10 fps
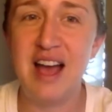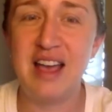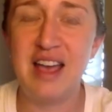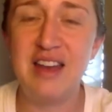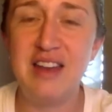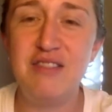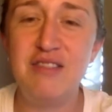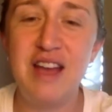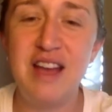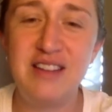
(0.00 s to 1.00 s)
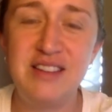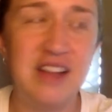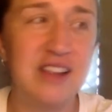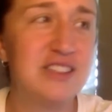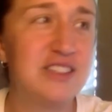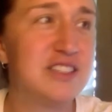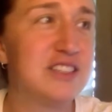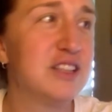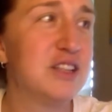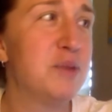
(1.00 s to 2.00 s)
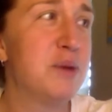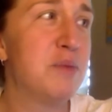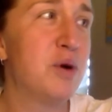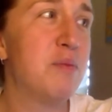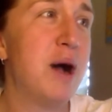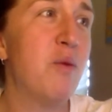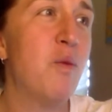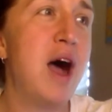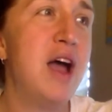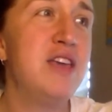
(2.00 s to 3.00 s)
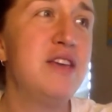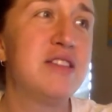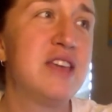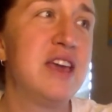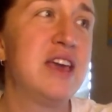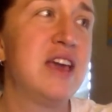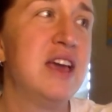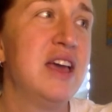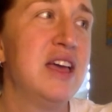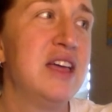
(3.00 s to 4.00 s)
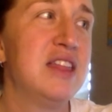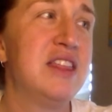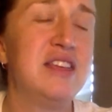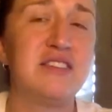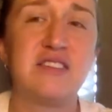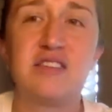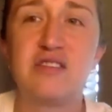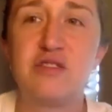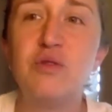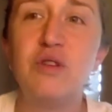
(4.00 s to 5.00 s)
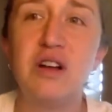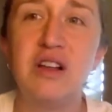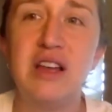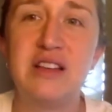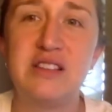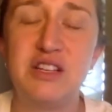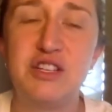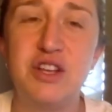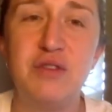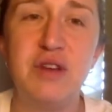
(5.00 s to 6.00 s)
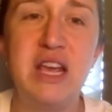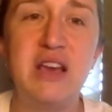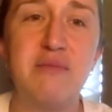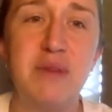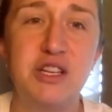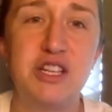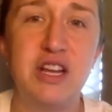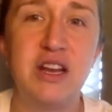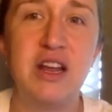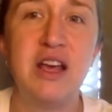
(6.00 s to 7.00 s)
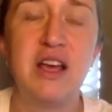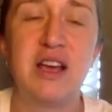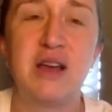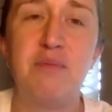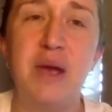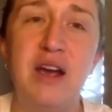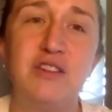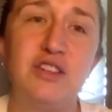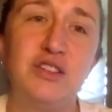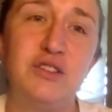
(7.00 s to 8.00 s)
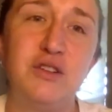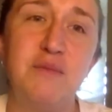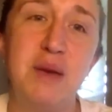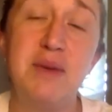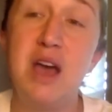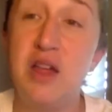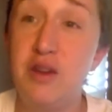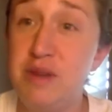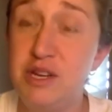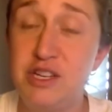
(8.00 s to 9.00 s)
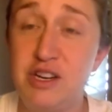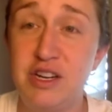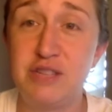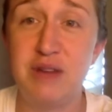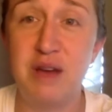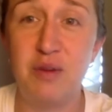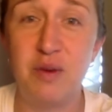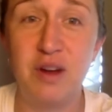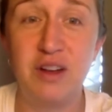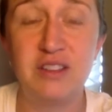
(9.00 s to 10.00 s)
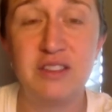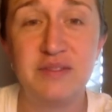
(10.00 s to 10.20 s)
Can you guys tell us just a little bit more about why you think this school is such a unique mission compared to maybe other missionaries around the world?